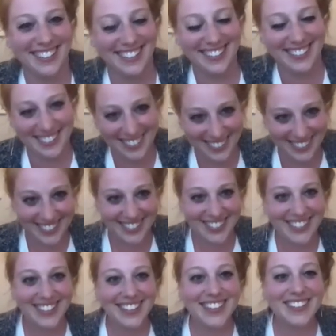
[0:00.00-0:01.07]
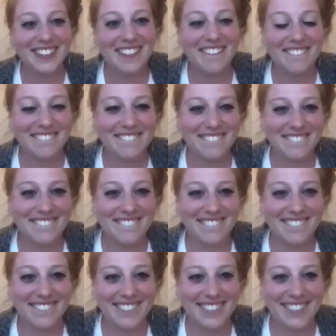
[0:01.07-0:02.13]

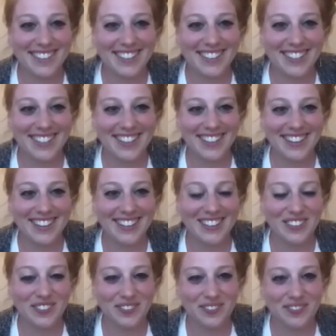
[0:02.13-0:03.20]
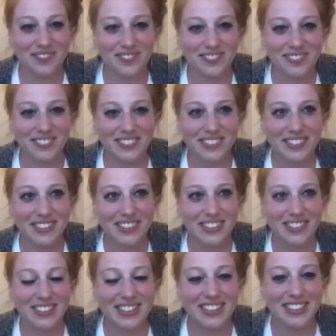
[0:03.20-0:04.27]

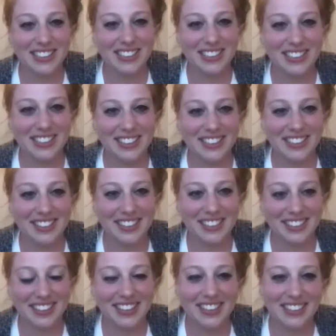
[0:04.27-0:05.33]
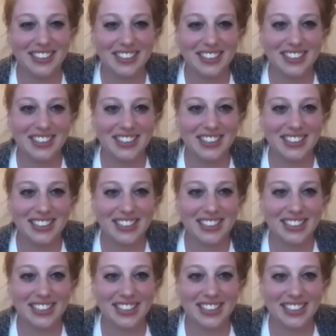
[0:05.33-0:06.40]

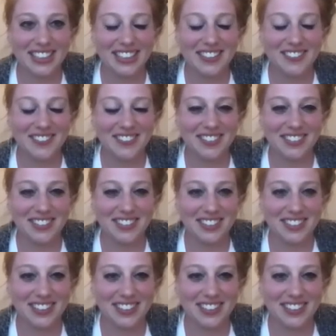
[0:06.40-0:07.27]
(not speaking)